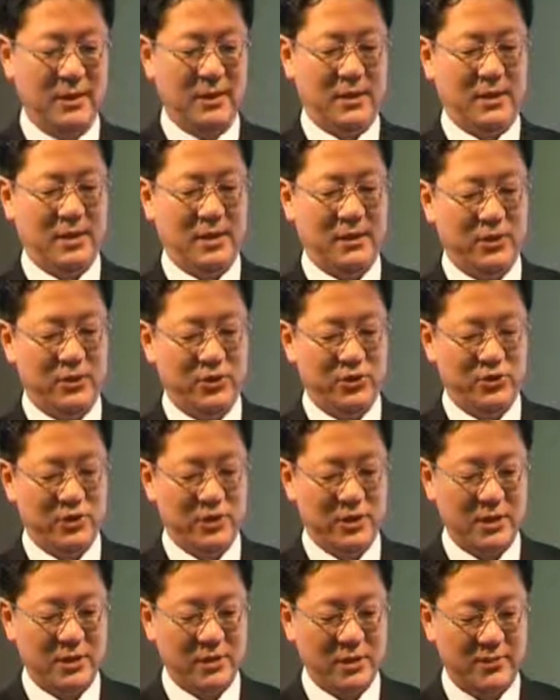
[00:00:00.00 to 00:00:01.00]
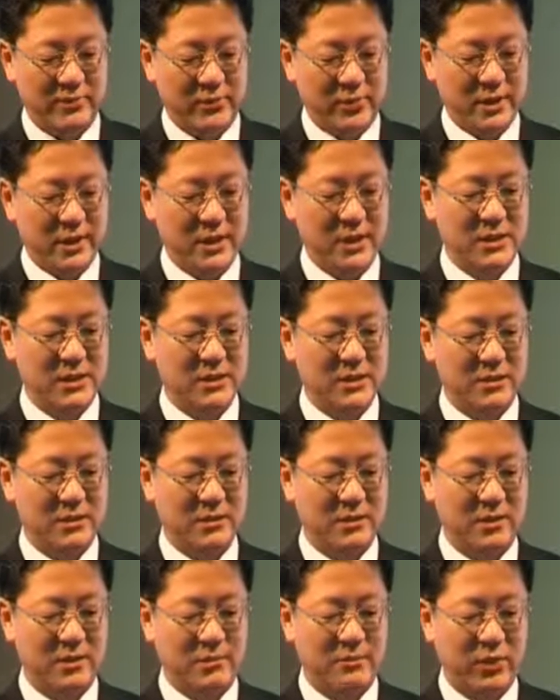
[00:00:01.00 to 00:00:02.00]
and the GI
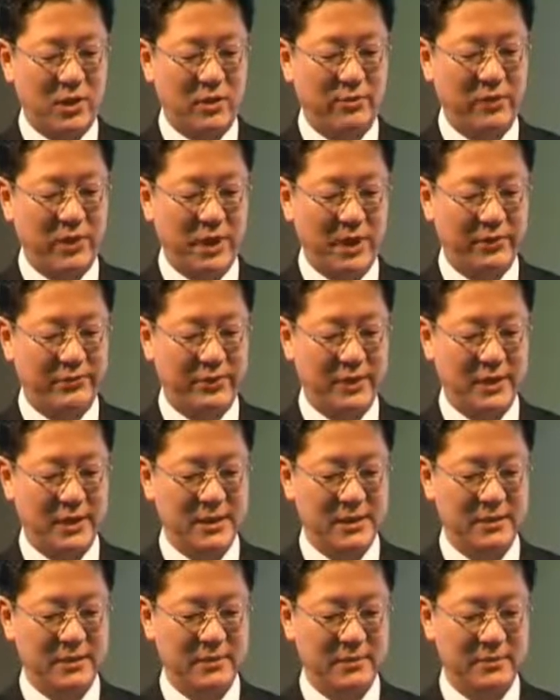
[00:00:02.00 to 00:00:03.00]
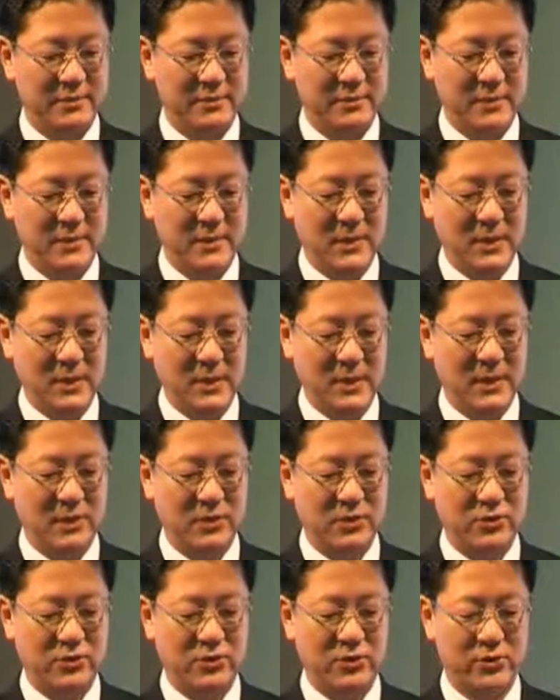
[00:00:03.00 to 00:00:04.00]
complication or pulmonary hypertension,
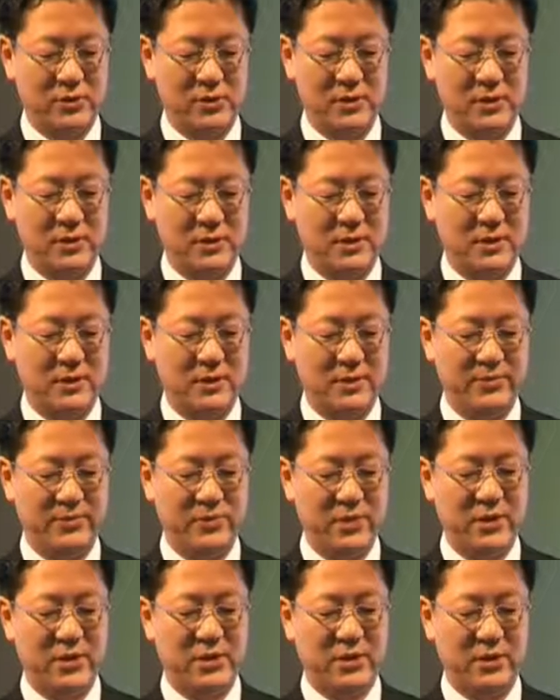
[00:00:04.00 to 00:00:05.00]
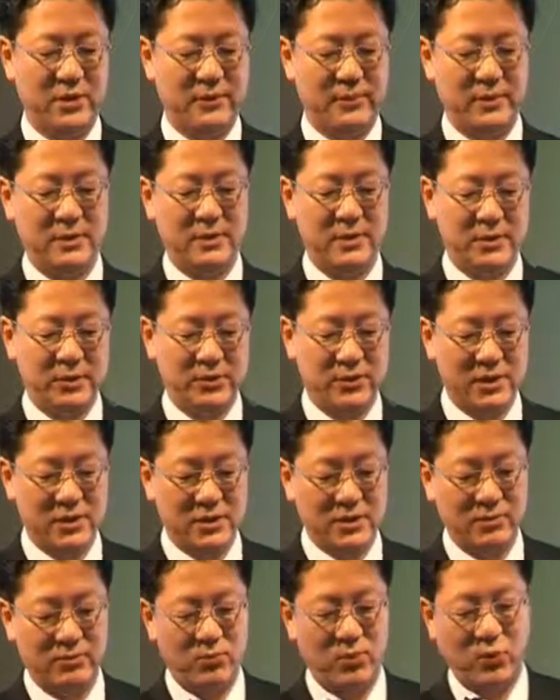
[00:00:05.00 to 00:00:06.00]
and cause some risk of
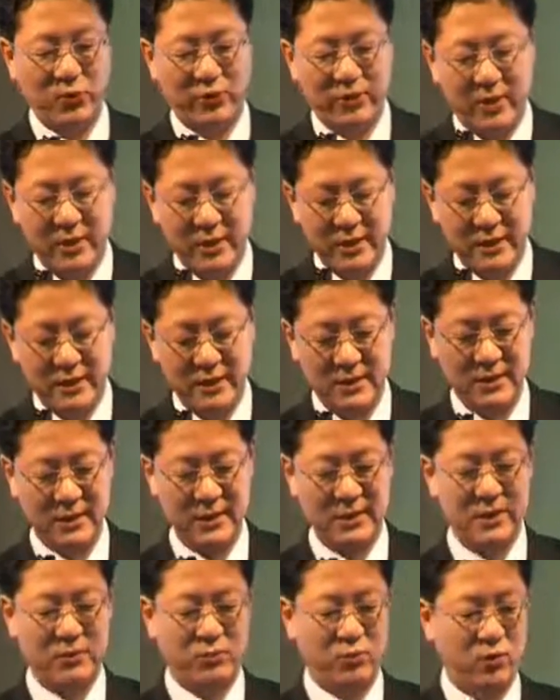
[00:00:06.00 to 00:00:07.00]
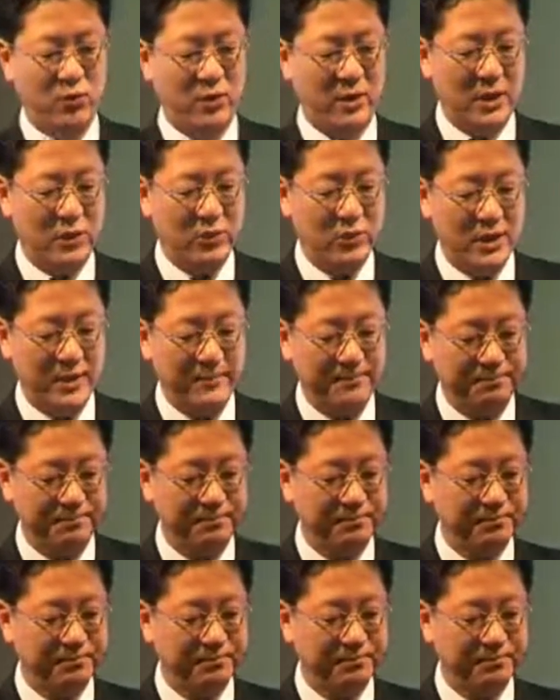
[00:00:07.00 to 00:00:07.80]
increased mortality and poor outcome.